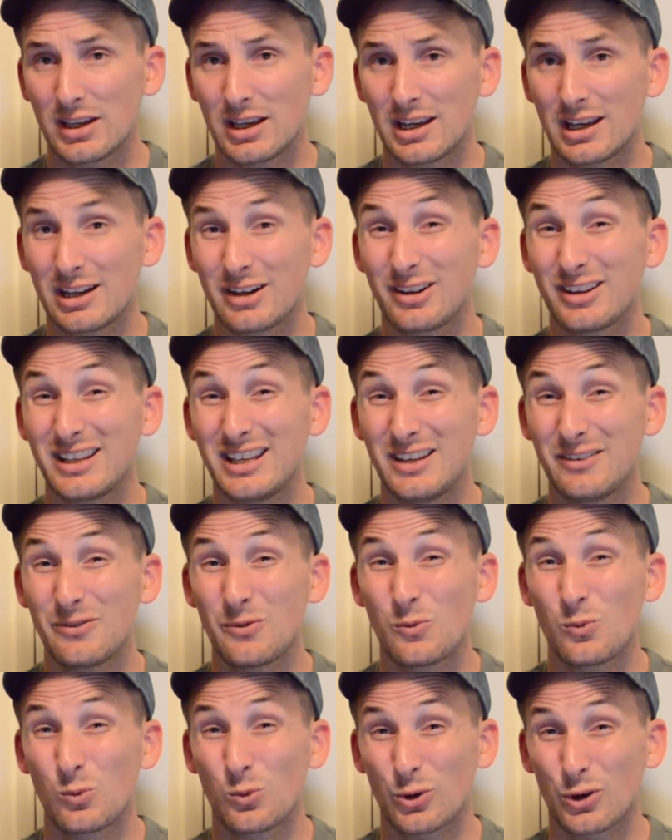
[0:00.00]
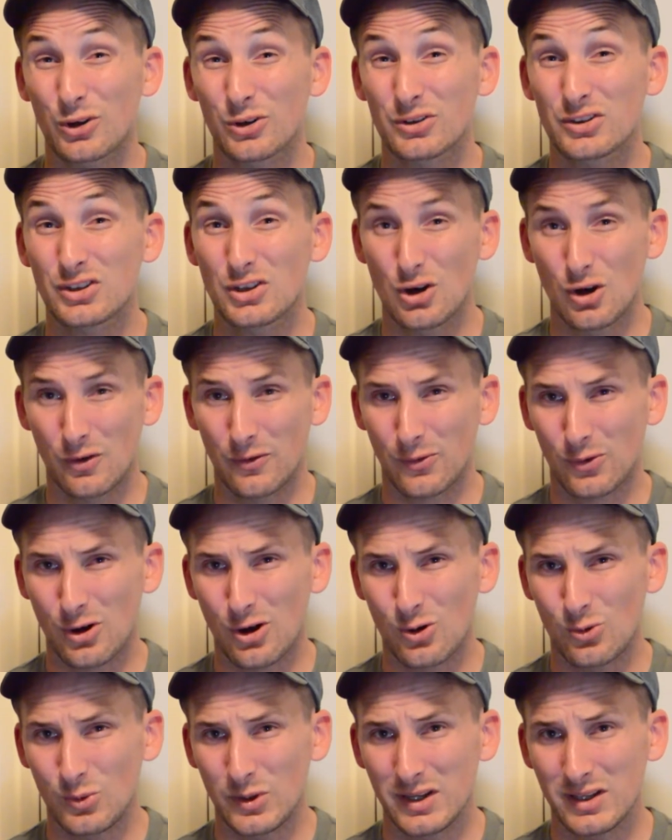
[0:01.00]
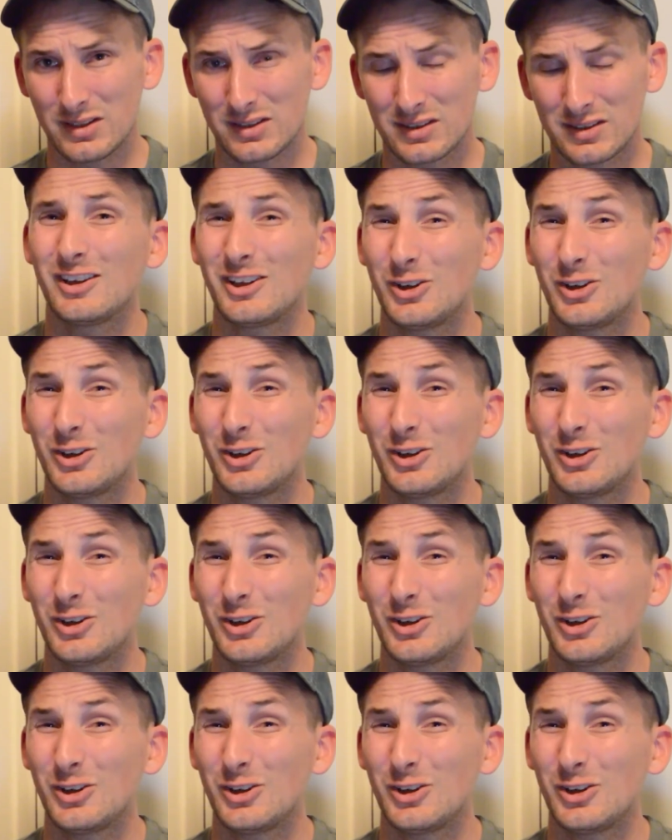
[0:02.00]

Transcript: and an even worse overall wins.